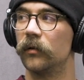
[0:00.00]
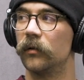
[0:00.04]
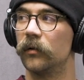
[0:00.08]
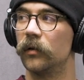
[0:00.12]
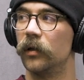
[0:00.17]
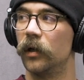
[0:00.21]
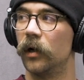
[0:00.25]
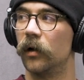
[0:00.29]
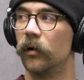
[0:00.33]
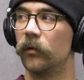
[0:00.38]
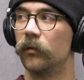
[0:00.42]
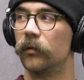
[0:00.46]

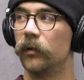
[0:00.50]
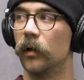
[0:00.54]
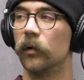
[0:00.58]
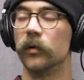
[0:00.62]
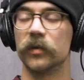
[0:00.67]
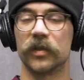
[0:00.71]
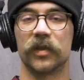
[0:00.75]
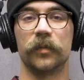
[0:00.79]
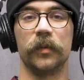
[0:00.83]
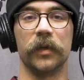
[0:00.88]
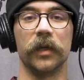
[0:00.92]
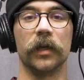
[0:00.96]
You know,
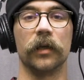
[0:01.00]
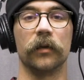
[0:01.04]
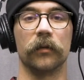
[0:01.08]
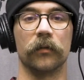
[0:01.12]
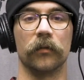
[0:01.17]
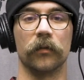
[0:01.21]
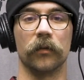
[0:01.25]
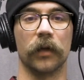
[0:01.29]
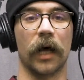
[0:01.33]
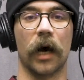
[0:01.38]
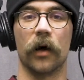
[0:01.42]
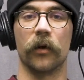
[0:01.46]
those speak
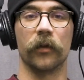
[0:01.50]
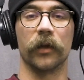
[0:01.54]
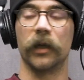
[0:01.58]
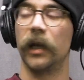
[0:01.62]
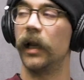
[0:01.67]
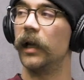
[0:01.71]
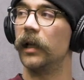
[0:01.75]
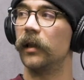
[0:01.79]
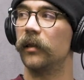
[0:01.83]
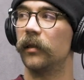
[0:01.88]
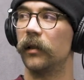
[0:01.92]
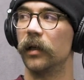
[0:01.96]
louder than
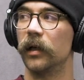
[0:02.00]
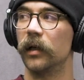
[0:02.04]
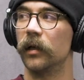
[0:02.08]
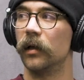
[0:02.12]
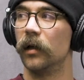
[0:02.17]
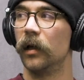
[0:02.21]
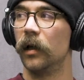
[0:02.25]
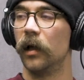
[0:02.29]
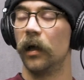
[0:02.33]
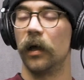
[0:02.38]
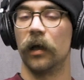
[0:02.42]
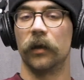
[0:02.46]
anything.
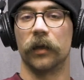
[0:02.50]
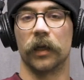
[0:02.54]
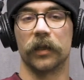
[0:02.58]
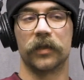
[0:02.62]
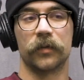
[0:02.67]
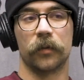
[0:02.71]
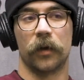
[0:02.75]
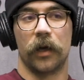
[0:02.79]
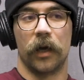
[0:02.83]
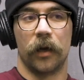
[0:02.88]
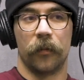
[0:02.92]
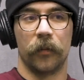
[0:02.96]
Sure. And
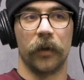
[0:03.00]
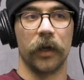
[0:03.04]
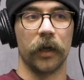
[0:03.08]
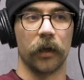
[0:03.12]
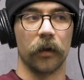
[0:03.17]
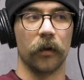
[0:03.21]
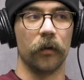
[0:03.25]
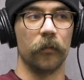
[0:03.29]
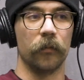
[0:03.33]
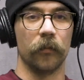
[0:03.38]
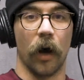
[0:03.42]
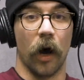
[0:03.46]
that's why I'm
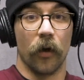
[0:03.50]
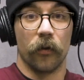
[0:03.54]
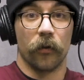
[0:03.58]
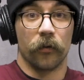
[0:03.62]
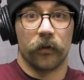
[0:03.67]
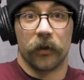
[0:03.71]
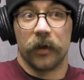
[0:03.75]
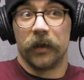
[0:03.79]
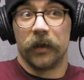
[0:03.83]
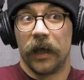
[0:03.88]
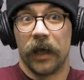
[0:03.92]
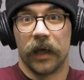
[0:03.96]
like,
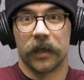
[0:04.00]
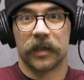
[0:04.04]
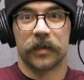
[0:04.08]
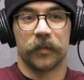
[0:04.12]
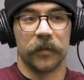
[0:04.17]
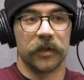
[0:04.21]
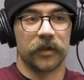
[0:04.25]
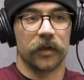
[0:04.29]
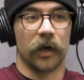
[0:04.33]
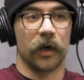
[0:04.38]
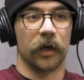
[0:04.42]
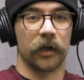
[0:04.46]
other
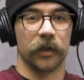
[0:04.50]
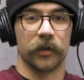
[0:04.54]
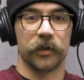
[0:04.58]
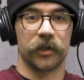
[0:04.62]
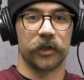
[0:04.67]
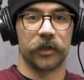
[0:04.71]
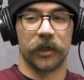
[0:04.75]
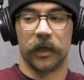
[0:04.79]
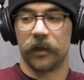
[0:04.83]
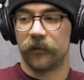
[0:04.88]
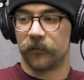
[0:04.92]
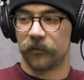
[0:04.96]
this, me talking
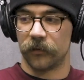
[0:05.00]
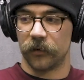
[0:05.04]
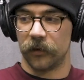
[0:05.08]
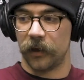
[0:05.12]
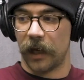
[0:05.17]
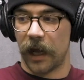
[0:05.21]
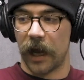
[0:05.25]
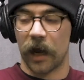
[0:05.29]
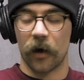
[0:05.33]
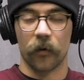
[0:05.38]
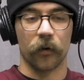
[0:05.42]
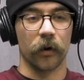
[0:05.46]
shit for
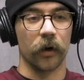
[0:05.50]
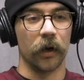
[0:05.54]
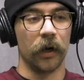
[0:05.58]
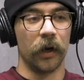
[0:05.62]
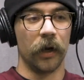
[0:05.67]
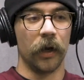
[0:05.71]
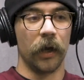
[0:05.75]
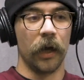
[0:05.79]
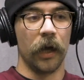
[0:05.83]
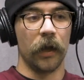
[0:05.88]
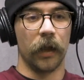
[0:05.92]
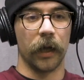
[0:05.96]
an hour,
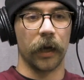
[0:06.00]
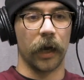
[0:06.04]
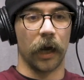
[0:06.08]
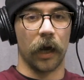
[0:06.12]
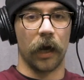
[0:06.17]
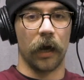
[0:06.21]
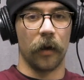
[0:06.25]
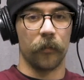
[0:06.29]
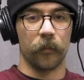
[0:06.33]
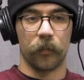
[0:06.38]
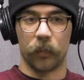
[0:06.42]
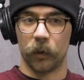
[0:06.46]
like,
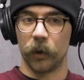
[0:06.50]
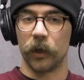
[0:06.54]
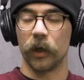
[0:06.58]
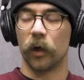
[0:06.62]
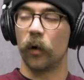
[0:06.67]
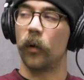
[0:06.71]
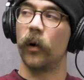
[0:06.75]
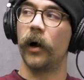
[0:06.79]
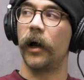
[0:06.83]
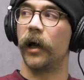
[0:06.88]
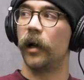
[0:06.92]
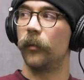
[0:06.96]
I'm pretty
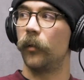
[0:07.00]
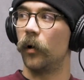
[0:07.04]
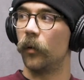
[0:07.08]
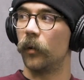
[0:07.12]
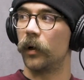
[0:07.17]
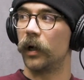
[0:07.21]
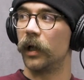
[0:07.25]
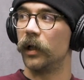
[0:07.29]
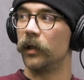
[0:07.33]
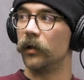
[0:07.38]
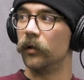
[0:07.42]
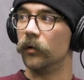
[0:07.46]
quiet about
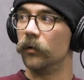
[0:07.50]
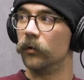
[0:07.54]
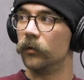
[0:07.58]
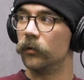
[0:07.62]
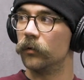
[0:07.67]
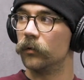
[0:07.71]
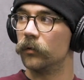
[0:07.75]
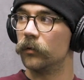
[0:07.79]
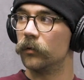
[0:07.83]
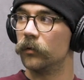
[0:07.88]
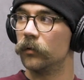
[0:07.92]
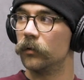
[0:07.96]
what I do.
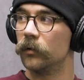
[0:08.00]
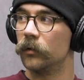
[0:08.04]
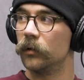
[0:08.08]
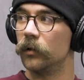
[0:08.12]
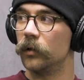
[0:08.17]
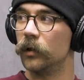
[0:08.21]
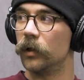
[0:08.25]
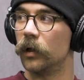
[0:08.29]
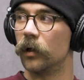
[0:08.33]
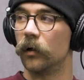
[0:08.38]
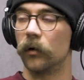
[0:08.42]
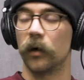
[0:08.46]
Right.
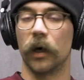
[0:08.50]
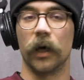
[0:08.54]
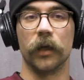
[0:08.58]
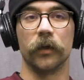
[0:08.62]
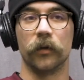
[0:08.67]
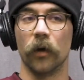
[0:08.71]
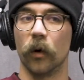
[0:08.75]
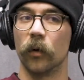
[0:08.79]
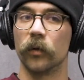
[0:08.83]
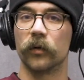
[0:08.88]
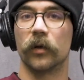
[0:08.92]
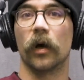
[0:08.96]
You know, I
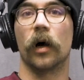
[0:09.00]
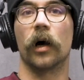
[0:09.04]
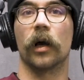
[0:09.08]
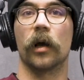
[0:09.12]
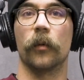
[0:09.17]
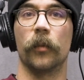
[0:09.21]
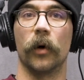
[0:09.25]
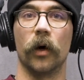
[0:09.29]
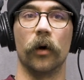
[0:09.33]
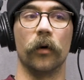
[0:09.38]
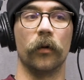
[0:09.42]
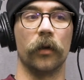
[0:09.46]
don't
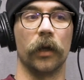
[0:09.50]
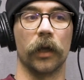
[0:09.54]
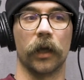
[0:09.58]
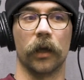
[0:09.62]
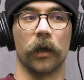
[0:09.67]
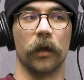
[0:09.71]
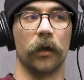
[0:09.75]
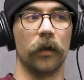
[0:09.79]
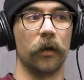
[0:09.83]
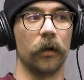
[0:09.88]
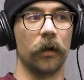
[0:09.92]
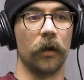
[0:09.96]
talk about,
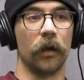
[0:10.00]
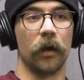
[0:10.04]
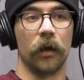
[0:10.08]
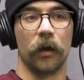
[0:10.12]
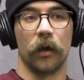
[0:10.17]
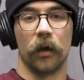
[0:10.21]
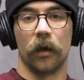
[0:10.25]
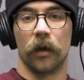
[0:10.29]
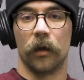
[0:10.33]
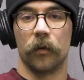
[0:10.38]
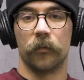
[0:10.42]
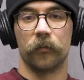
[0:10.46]
like,
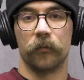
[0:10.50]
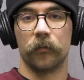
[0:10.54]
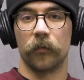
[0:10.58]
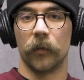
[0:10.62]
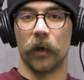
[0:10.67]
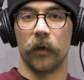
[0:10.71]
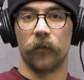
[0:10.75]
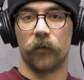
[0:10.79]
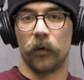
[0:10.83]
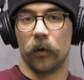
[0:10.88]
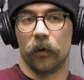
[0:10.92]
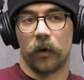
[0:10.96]

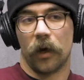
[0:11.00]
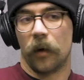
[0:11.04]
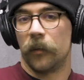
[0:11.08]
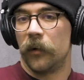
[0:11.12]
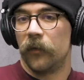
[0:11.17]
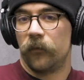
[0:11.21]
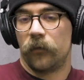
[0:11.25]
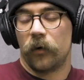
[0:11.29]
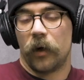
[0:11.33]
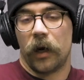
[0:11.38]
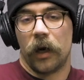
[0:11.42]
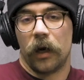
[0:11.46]
if you come
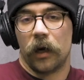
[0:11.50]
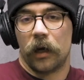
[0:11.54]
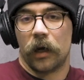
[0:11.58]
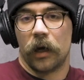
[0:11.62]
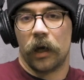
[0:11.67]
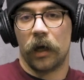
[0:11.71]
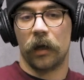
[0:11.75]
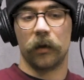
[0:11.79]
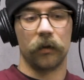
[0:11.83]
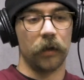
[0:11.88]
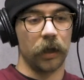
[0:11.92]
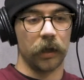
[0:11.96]
in for a
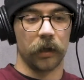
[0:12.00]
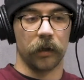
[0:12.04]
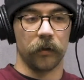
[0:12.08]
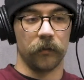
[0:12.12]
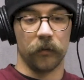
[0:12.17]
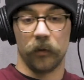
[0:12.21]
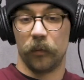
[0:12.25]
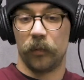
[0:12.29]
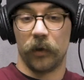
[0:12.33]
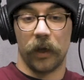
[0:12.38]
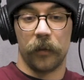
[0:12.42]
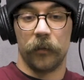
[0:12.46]
haircut, like,
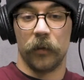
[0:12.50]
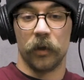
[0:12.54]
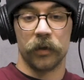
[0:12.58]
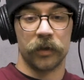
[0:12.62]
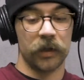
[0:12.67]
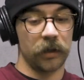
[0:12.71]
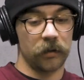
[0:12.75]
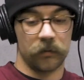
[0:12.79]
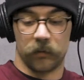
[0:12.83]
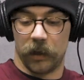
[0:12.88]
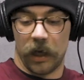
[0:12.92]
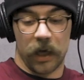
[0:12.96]
and you play
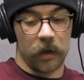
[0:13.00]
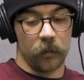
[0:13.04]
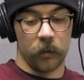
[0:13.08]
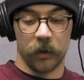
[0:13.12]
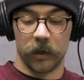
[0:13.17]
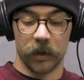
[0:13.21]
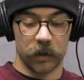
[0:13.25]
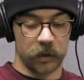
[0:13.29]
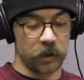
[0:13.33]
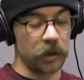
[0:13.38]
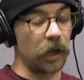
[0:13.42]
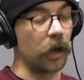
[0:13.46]
music, yeah,
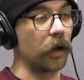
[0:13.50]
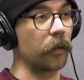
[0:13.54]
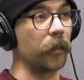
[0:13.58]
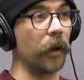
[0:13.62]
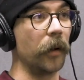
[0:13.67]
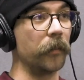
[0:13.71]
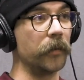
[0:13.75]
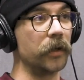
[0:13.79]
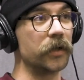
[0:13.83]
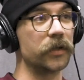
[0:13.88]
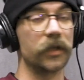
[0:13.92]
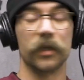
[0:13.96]
we can talk
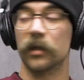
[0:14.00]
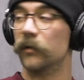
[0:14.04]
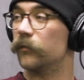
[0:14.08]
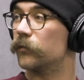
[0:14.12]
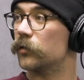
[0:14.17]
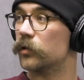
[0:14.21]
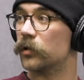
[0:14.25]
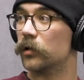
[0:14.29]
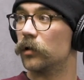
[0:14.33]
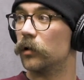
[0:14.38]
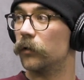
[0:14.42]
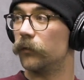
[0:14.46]
about music
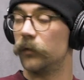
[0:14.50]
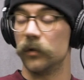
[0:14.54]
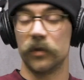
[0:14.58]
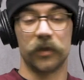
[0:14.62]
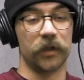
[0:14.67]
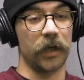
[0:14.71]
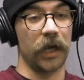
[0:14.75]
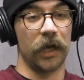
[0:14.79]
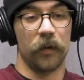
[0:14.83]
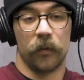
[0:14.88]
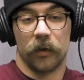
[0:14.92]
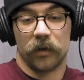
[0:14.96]
for sure. If you
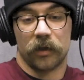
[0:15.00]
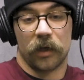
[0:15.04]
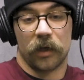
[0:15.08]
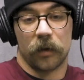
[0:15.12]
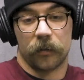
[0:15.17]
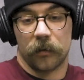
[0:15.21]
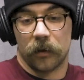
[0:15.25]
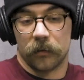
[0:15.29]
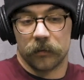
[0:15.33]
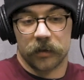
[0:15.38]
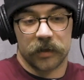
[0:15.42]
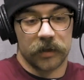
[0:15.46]
skate, we can talk
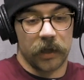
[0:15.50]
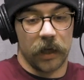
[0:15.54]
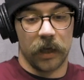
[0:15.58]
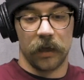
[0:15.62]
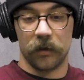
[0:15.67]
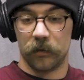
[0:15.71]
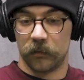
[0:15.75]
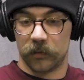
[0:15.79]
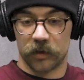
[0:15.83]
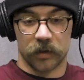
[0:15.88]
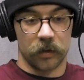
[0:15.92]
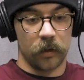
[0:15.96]
about
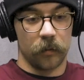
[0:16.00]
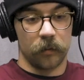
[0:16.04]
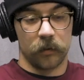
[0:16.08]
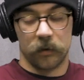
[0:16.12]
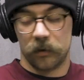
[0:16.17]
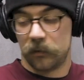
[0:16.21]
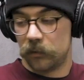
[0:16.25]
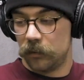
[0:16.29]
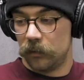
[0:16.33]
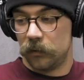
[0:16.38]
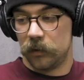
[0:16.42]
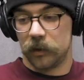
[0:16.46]
skate,
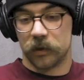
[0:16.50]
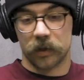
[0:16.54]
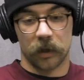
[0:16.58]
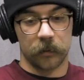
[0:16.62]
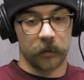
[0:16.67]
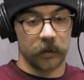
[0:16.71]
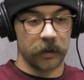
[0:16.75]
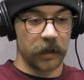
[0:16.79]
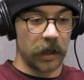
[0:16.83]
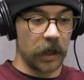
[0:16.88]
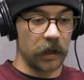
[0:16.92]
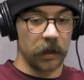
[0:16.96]
snowboard, cool. You talk
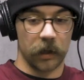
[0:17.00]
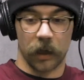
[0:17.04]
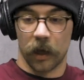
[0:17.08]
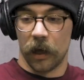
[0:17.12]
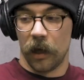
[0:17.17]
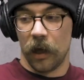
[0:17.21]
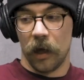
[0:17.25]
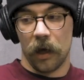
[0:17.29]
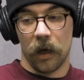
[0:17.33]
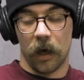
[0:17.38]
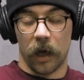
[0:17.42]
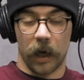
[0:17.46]
about that. Like,
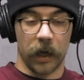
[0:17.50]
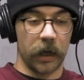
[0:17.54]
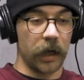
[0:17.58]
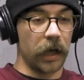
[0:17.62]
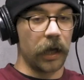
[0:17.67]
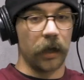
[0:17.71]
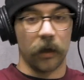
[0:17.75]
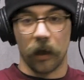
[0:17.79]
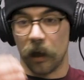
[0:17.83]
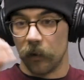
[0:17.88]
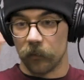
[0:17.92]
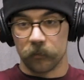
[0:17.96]
I
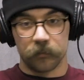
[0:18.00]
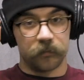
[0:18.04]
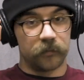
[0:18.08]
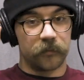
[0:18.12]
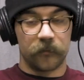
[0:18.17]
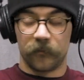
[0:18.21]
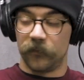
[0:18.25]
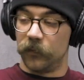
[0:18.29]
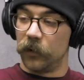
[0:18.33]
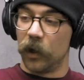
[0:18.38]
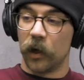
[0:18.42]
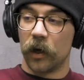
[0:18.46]
got a
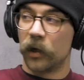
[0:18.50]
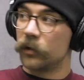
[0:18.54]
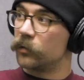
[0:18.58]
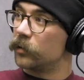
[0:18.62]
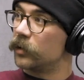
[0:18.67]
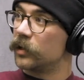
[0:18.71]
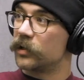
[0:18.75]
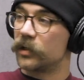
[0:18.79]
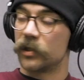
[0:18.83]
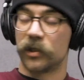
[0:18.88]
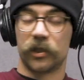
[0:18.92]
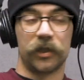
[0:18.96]
laundry
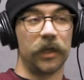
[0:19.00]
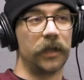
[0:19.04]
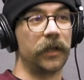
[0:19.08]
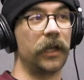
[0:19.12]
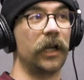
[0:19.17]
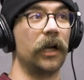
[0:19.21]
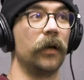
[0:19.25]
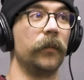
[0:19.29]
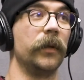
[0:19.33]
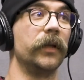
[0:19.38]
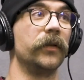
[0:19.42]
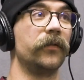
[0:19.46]
list of shit
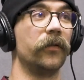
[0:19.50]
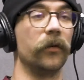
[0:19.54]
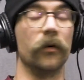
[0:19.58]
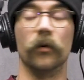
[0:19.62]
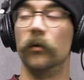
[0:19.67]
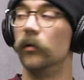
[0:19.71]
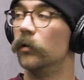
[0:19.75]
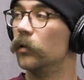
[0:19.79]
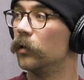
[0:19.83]
that I'm into.